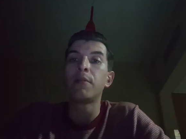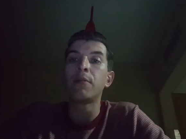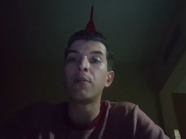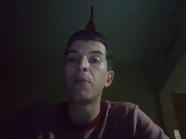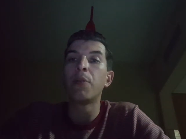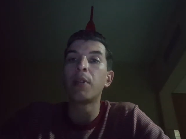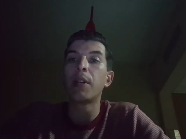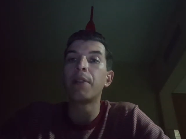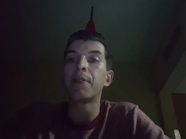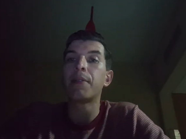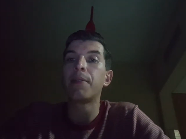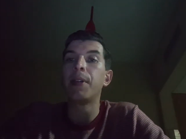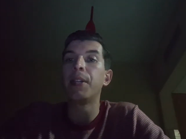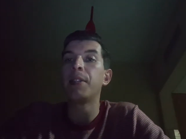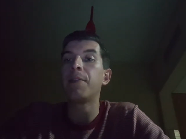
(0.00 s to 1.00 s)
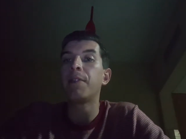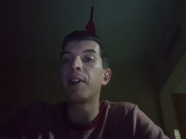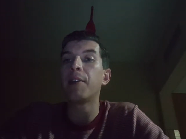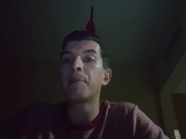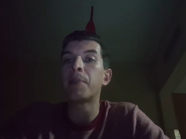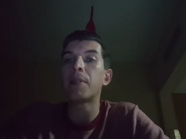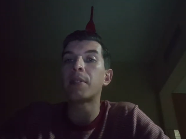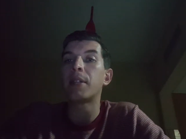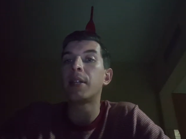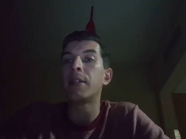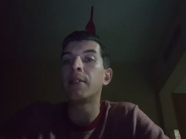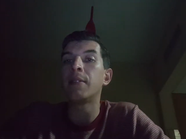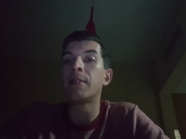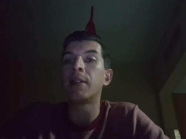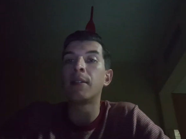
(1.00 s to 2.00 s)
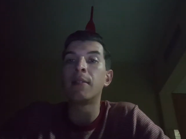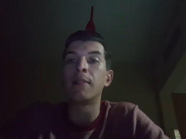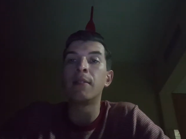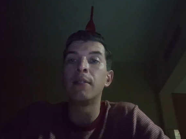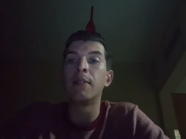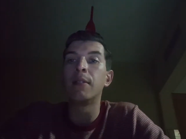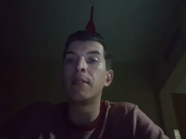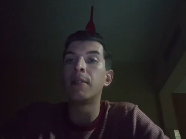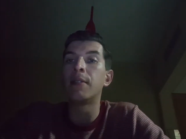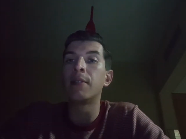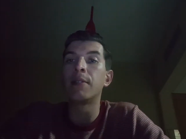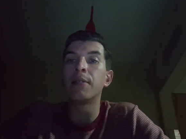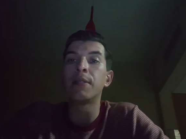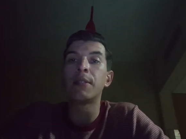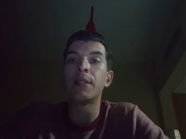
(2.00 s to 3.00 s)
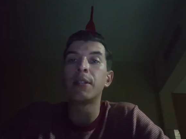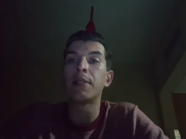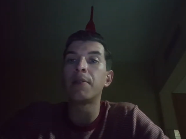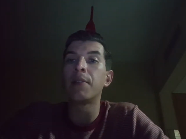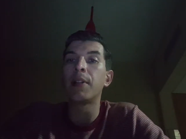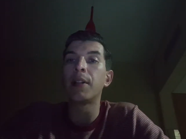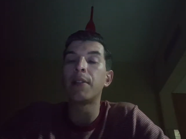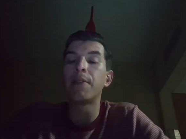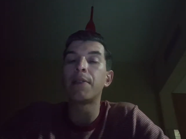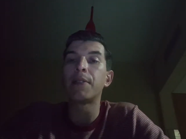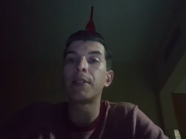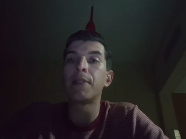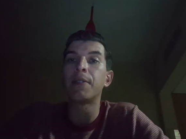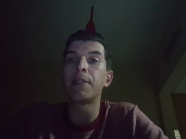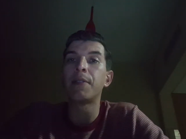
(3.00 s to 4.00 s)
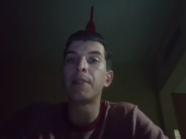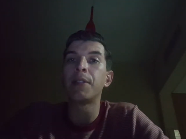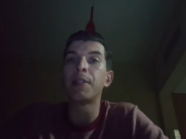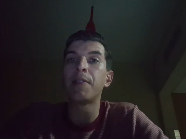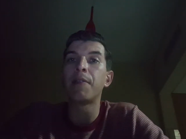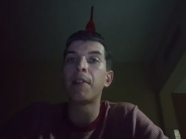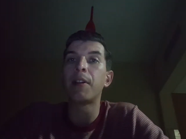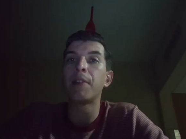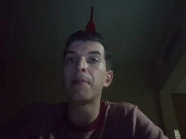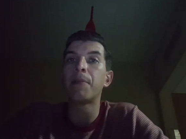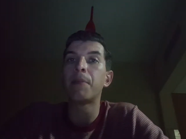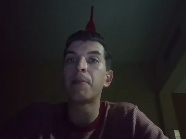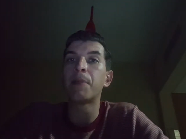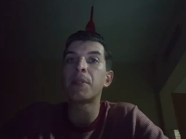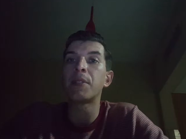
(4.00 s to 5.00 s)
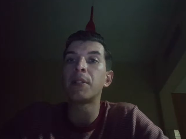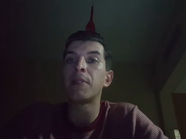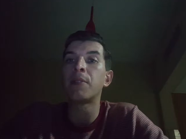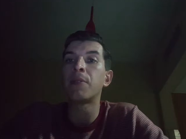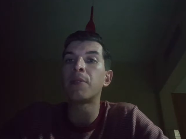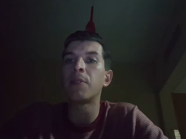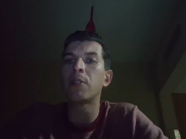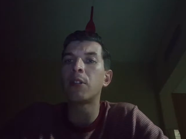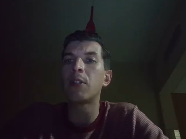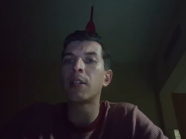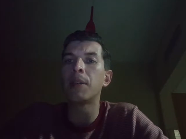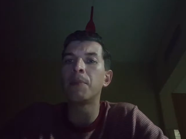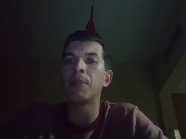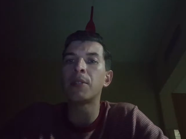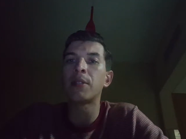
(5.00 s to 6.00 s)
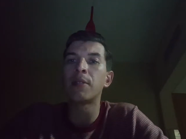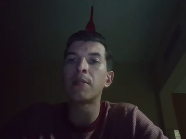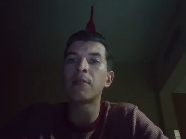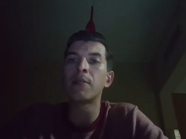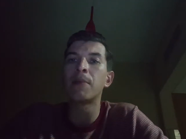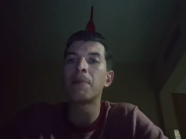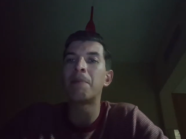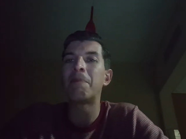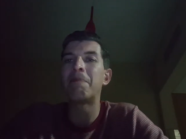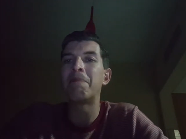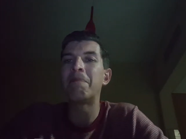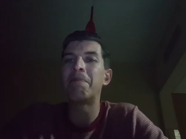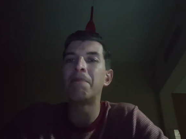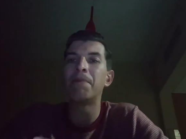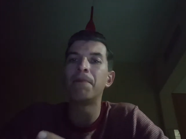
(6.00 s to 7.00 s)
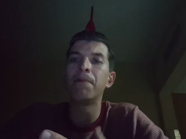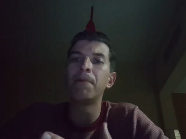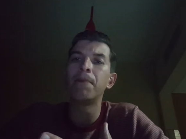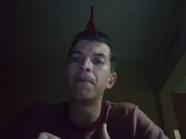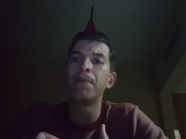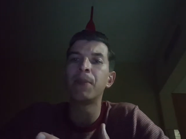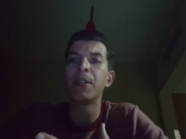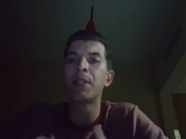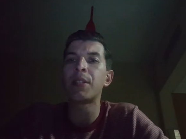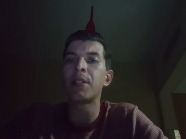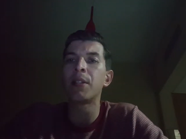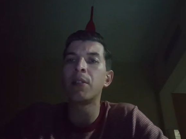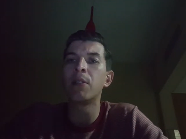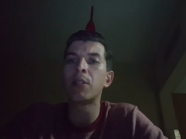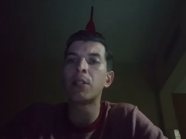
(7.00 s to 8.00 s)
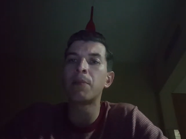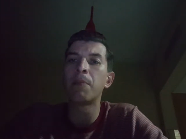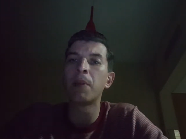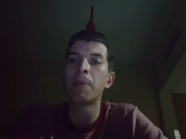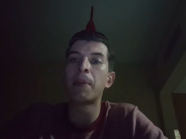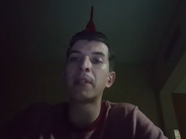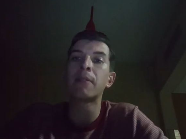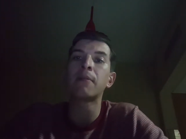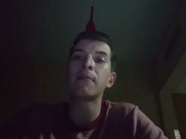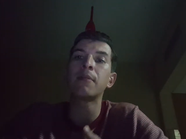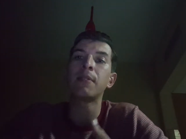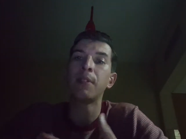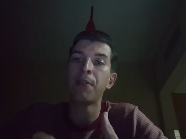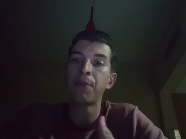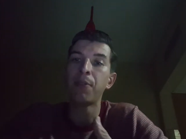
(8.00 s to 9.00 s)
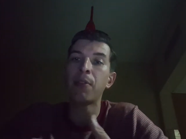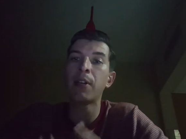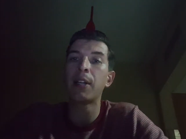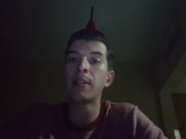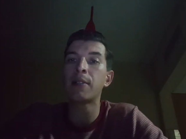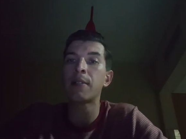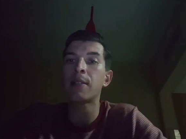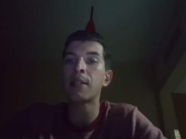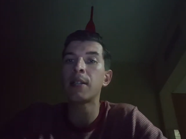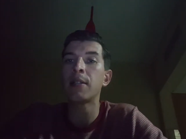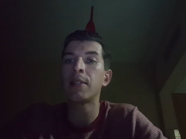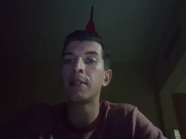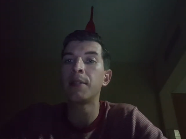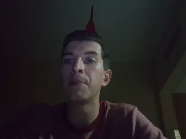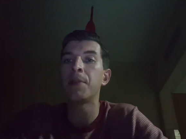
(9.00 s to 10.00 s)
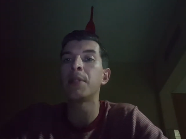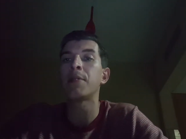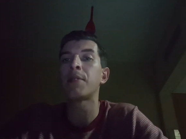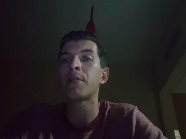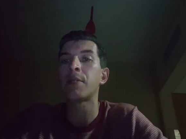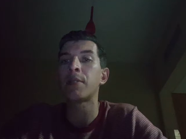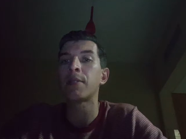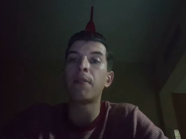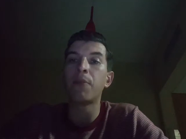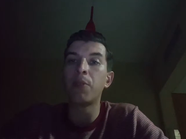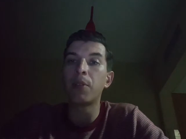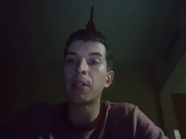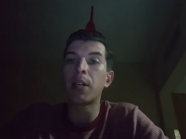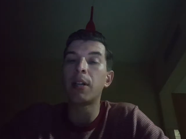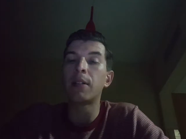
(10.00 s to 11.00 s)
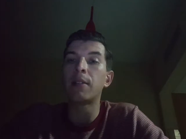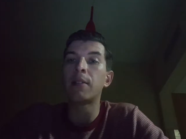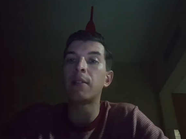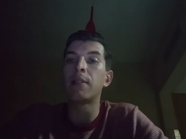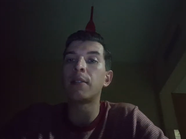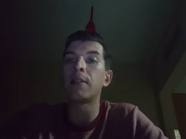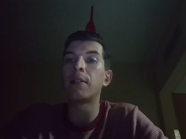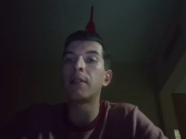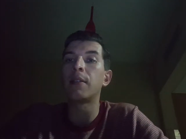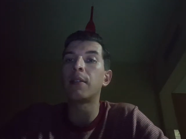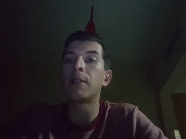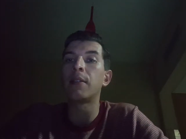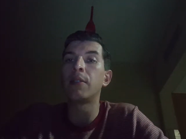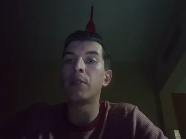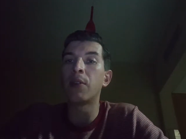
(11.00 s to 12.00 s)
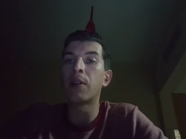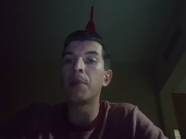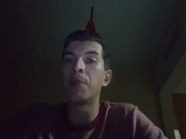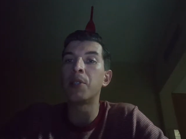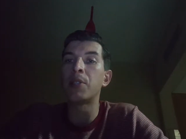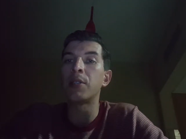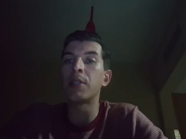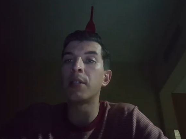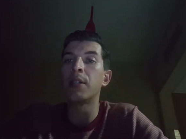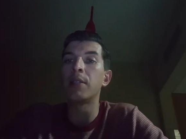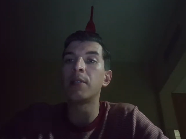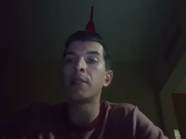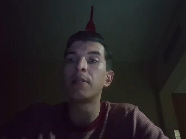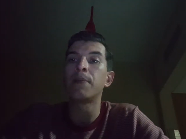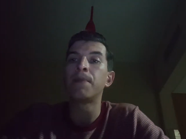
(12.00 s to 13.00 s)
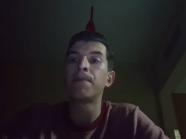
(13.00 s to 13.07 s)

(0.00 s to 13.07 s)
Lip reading: You will have 25% and real estate will have 75% of total commission. So it's negotiable. But if you're getting salary, means we'll cut your commission, guys.